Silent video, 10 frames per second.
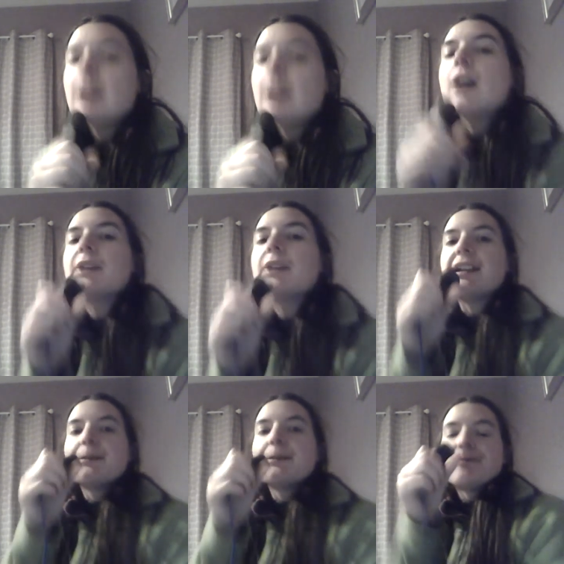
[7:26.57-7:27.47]
okay,
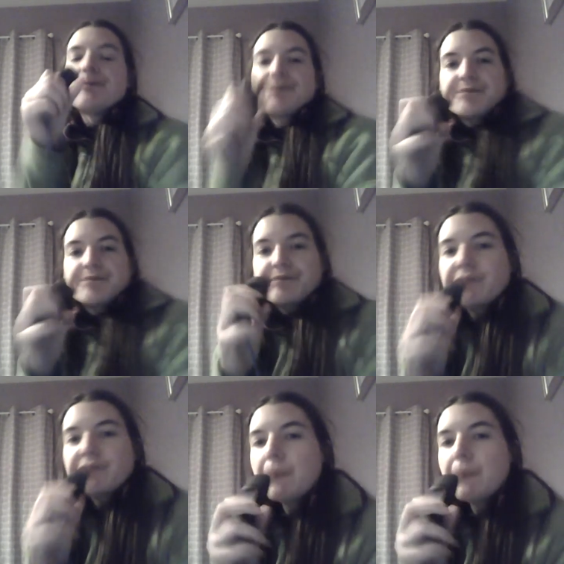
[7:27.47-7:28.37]

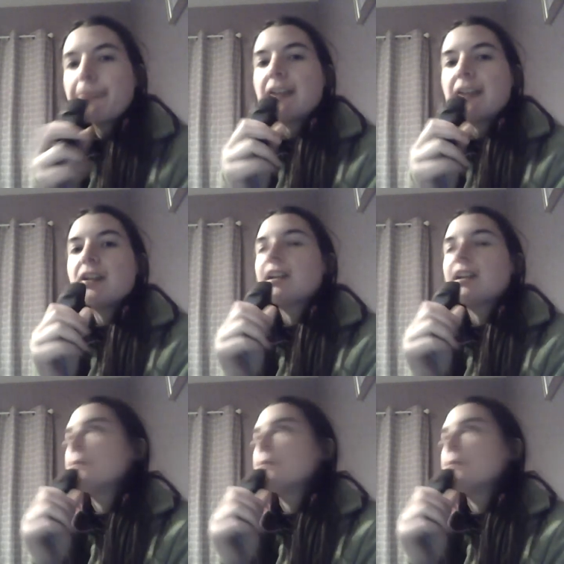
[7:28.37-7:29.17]
talking